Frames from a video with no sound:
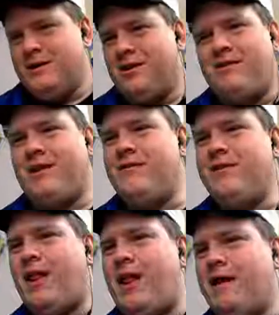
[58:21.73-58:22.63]
you're living
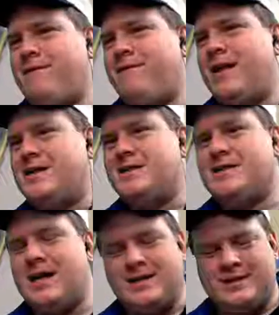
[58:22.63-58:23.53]
the life. That's
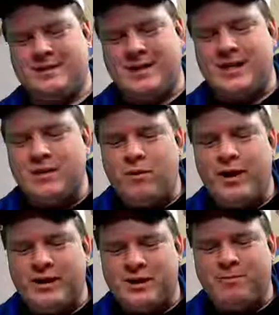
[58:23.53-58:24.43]
the way
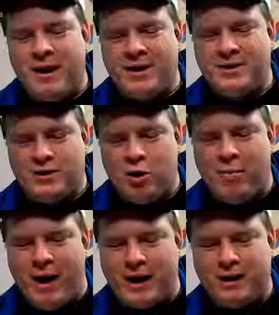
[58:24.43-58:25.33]
to spend a
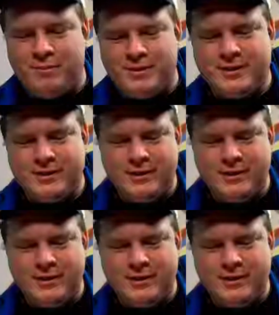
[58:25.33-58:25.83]
snowpocalypse.